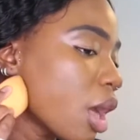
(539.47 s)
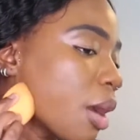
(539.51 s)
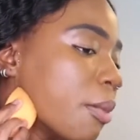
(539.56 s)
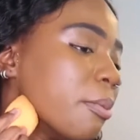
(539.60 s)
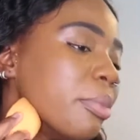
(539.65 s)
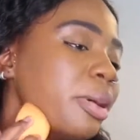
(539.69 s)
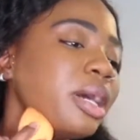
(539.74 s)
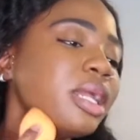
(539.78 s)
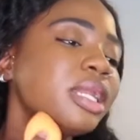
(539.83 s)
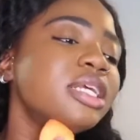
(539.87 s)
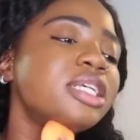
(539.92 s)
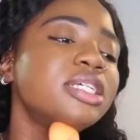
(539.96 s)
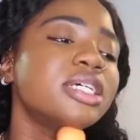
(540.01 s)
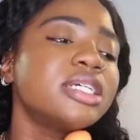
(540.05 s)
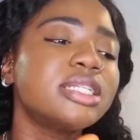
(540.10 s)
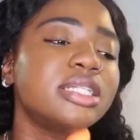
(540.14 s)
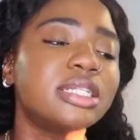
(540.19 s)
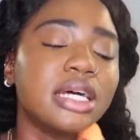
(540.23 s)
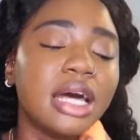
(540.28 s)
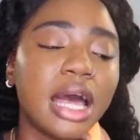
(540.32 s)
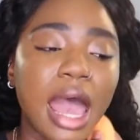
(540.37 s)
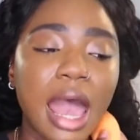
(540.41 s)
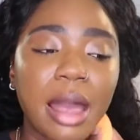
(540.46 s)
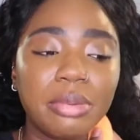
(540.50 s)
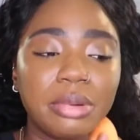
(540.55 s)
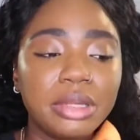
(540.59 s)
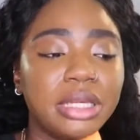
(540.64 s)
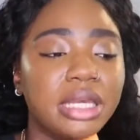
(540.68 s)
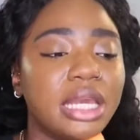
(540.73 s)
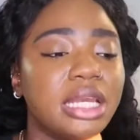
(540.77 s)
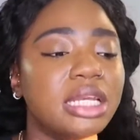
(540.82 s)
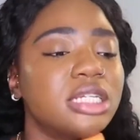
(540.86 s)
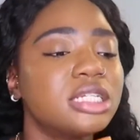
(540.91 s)
but it's just the
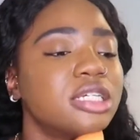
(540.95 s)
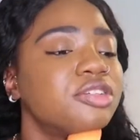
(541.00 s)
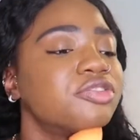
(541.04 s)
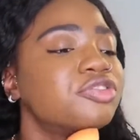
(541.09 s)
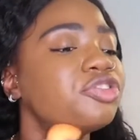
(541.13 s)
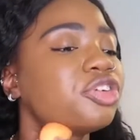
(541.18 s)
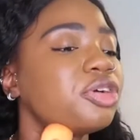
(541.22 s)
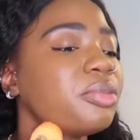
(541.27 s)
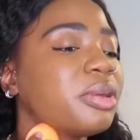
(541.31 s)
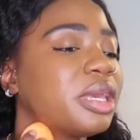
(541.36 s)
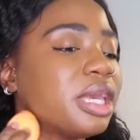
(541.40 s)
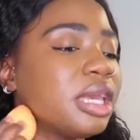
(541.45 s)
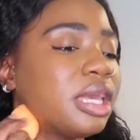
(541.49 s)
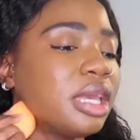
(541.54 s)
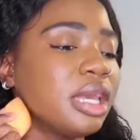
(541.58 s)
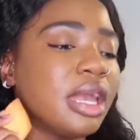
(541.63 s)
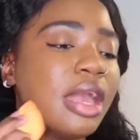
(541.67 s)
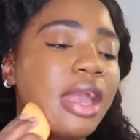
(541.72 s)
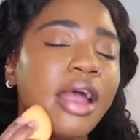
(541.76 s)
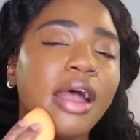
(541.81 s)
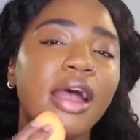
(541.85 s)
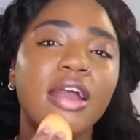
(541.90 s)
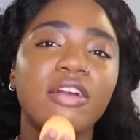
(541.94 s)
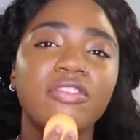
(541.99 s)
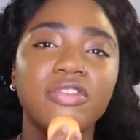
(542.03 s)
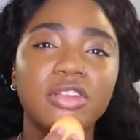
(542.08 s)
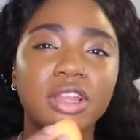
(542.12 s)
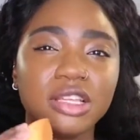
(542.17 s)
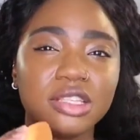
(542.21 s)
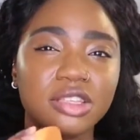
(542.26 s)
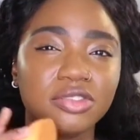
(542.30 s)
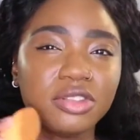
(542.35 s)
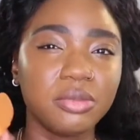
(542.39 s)
application for me. I feel
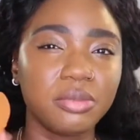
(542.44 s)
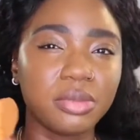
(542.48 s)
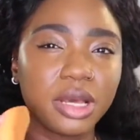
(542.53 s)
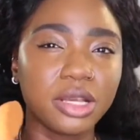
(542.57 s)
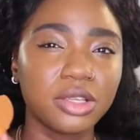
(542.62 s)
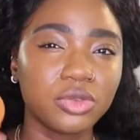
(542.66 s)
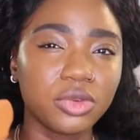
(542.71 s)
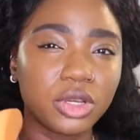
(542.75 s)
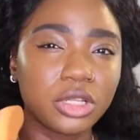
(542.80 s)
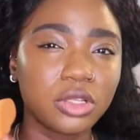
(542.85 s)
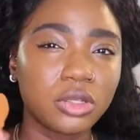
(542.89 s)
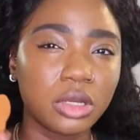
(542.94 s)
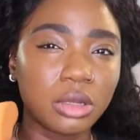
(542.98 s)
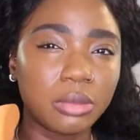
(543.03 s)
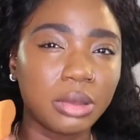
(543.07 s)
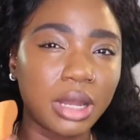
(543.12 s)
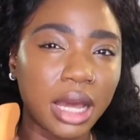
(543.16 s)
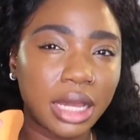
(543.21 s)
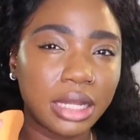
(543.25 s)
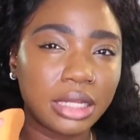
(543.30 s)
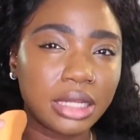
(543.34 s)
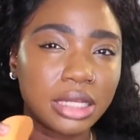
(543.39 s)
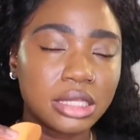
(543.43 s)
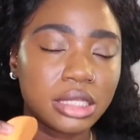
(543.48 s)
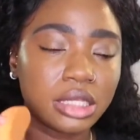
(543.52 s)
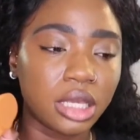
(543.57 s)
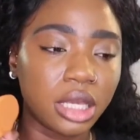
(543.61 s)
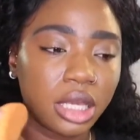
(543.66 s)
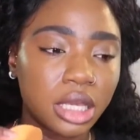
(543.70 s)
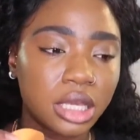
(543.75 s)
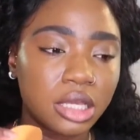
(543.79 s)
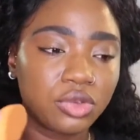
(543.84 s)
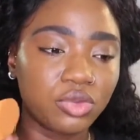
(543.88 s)
as if the best way to apply this
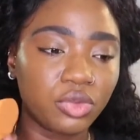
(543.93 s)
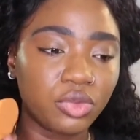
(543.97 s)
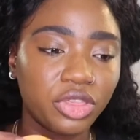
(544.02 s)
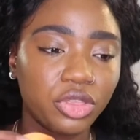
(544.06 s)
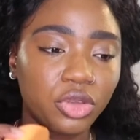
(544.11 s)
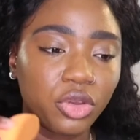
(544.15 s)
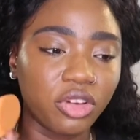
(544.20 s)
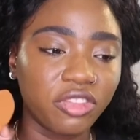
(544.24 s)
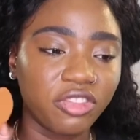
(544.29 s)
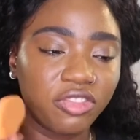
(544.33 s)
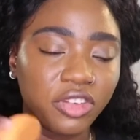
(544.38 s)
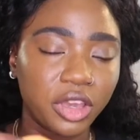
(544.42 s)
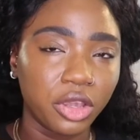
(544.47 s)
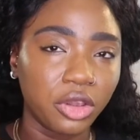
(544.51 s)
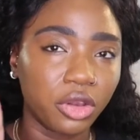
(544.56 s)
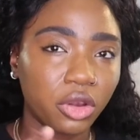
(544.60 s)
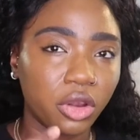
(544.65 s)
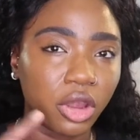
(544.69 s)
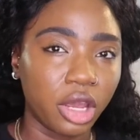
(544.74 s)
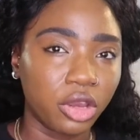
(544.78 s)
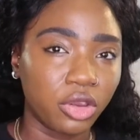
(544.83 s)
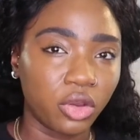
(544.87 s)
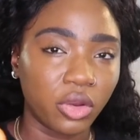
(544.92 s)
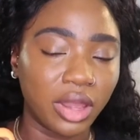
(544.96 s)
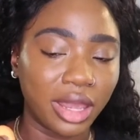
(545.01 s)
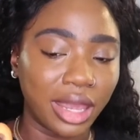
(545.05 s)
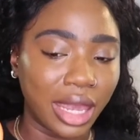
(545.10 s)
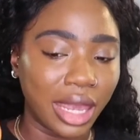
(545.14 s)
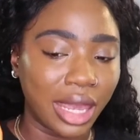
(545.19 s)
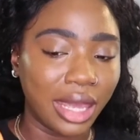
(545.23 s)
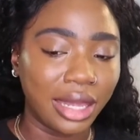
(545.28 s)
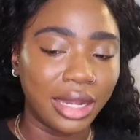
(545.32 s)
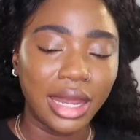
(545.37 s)
is your finger and your
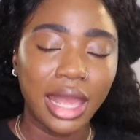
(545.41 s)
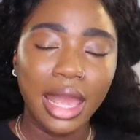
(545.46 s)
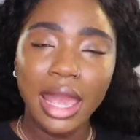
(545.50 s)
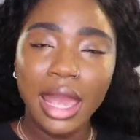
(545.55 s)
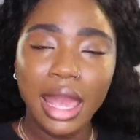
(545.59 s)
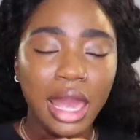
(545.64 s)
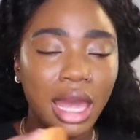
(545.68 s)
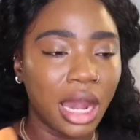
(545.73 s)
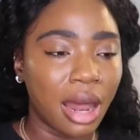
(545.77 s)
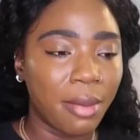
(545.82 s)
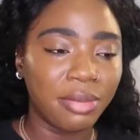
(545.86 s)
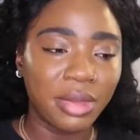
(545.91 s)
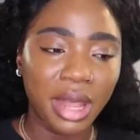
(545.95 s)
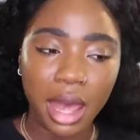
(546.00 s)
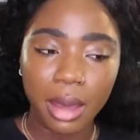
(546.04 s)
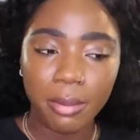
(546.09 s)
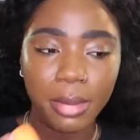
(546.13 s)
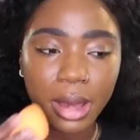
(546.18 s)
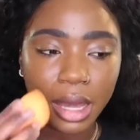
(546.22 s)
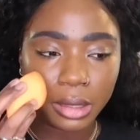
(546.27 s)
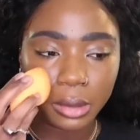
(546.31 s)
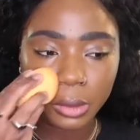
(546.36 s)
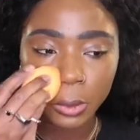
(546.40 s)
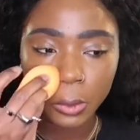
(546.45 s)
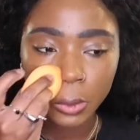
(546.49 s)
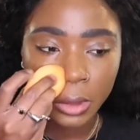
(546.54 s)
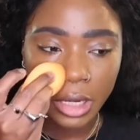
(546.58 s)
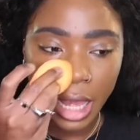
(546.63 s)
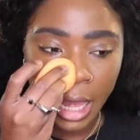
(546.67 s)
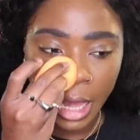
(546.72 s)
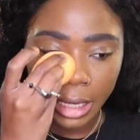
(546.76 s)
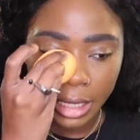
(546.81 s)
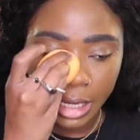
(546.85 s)
hand, and I'm not about to do
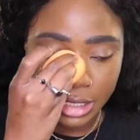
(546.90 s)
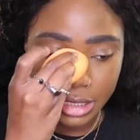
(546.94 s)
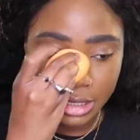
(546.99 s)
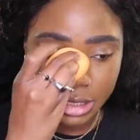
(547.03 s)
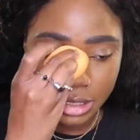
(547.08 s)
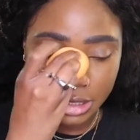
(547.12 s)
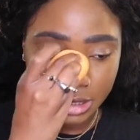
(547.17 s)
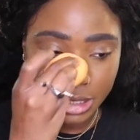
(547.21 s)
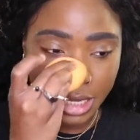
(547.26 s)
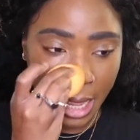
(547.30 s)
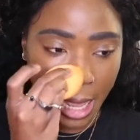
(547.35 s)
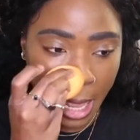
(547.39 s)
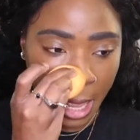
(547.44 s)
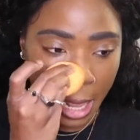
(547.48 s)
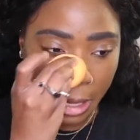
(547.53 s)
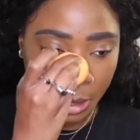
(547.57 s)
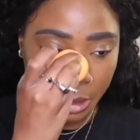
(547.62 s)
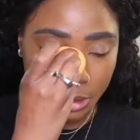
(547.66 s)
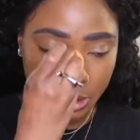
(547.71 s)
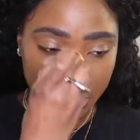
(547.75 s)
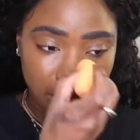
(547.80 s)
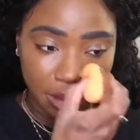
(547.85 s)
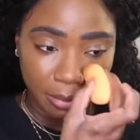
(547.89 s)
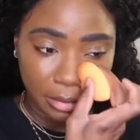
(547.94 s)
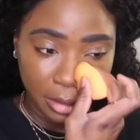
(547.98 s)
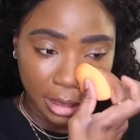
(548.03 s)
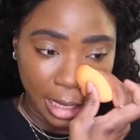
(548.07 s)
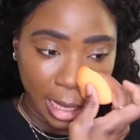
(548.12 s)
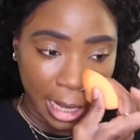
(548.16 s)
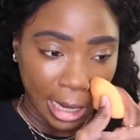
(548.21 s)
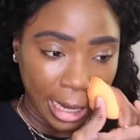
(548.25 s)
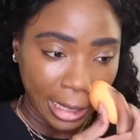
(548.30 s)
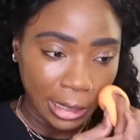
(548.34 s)
that. That's just not
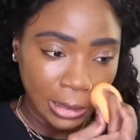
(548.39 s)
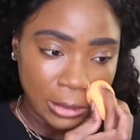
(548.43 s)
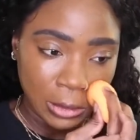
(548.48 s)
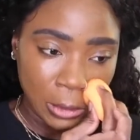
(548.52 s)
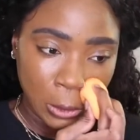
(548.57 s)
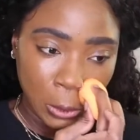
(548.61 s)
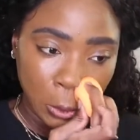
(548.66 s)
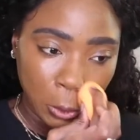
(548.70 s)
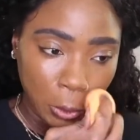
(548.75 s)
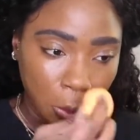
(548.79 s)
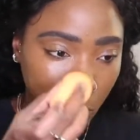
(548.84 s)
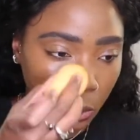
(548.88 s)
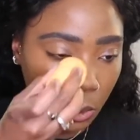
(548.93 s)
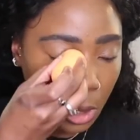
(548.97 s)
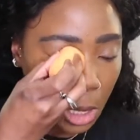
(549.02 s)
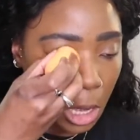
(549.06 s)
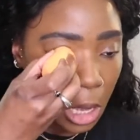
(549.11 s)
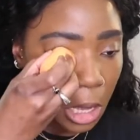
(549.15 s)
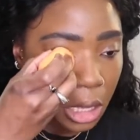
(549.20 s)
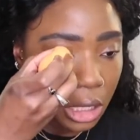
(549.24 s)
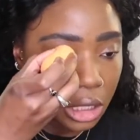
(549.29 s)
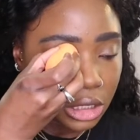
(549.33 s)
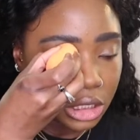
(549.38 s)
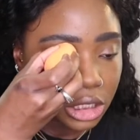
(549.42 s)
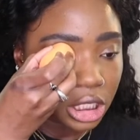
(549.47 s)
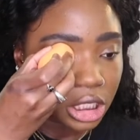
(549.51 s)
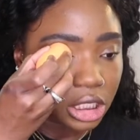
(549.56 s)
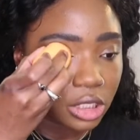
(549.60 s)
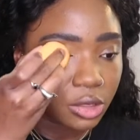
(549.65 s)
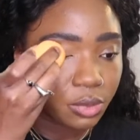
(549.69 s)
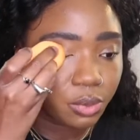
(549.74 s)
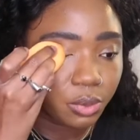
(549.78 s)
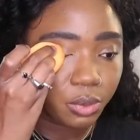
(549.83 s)
something I like to do,
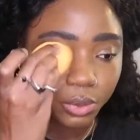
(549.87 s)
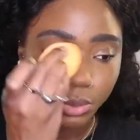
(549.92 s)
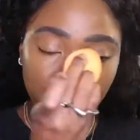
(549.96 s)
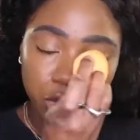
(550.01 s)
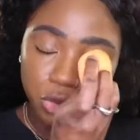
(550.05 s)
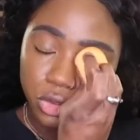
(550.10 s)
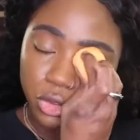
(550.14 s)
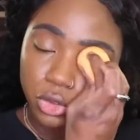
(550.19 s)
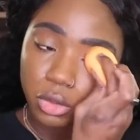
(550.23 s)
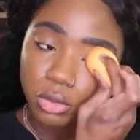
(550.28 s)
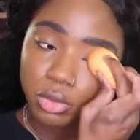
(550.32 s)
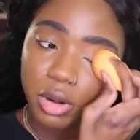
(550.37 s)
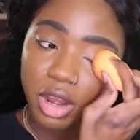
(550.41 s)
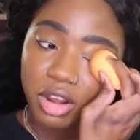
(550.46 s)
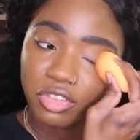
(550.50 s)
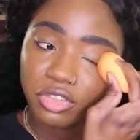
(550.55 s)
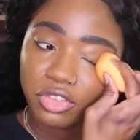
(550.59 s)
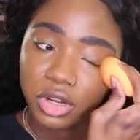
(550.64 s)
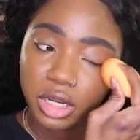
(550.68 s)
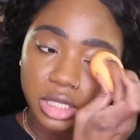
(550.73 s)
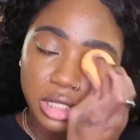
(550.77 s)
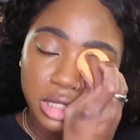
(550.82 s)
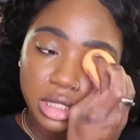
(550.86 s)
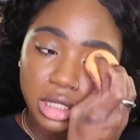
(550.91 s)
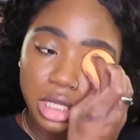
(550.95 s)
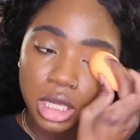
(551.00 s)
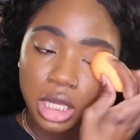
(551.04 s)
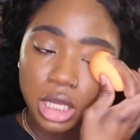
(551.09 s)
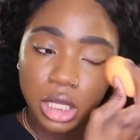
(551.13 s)
just personal preference.